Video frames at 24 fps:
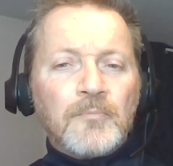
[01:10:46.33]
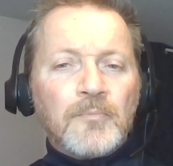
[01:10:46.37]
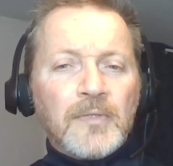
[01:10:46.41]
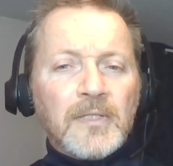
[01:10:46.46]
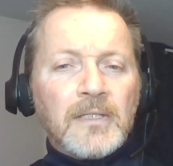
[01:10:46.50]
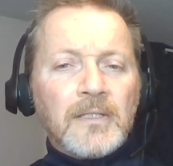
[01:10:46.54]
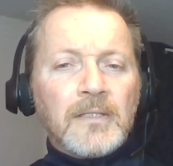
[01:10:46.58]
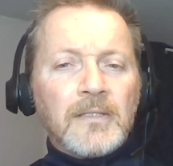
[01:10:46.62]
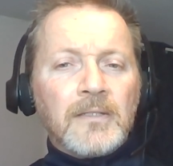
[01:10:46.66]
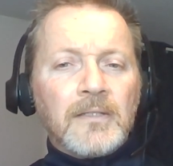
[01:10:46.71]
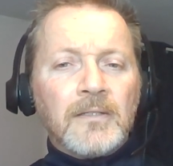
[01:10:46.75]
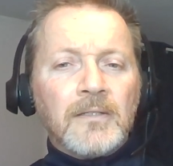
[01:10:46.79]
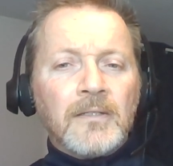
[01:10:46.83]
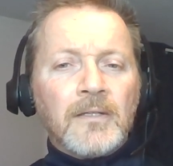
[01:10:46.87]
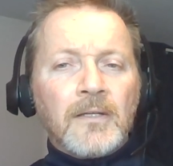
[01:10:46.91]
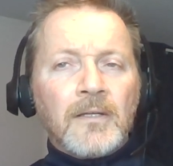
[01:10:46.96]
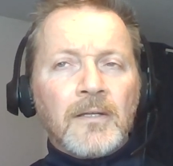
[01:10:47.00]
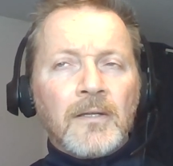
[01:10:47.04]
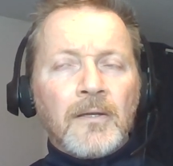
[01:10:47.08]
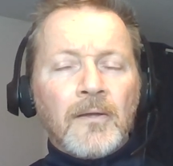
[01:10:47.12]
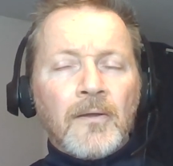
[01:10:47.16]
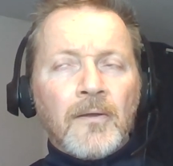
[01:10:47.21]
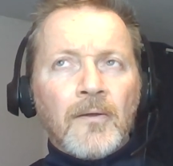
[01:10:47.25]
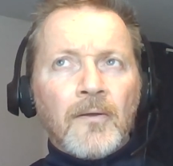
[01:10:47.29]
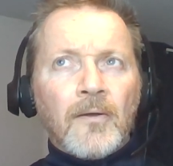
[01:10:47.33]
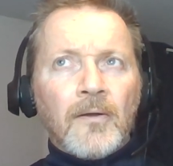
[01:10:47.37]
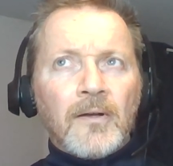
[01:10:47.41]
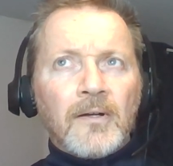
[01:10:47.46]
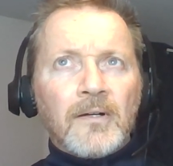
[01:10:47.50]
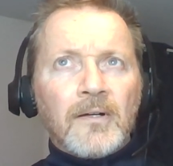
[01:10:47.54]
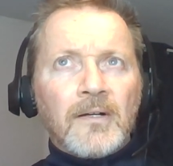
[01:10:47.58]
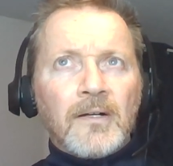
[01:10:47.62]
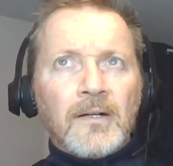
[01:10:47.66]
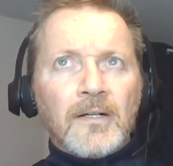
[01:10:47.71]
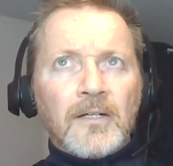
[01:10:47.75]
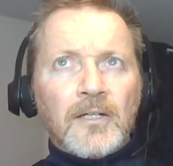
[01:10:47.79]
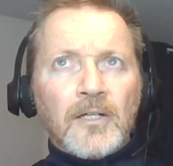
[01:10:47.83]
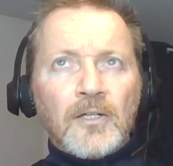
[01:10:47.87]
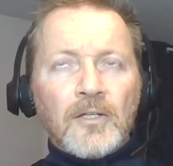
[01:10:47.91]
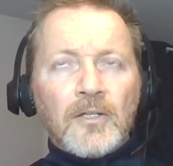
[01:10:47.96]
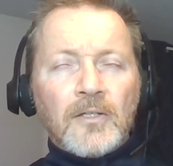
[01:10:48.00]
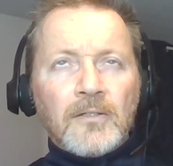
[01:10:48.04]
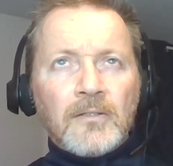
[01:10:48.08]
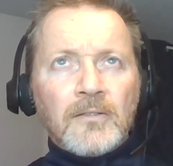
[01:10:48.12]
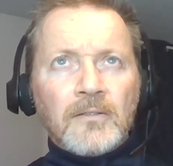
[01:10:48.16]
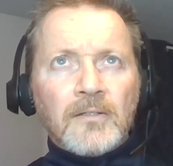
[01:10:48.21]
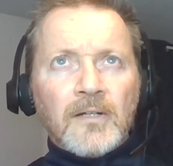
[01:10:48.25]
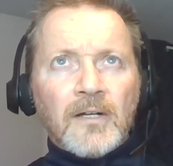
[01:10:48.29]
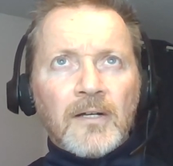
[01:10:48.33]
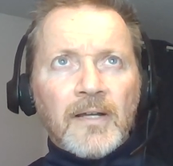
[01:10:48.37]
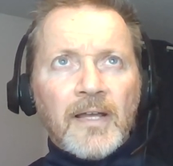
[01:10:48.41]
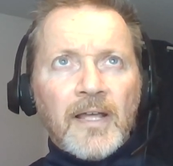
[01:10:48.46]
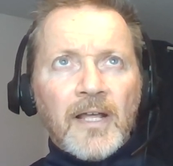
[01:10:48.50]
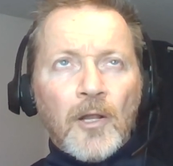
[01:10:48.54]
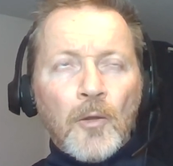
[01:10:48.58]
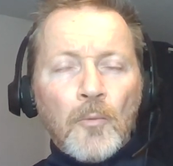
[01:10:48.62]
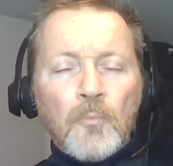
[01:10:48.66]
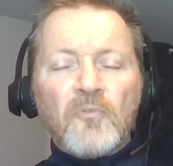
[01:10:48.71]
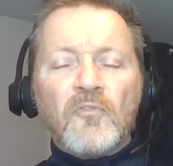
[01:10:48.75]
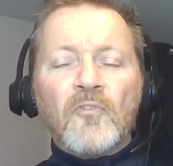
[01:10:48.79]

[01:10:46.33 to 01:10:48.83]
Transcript: be a, a helpful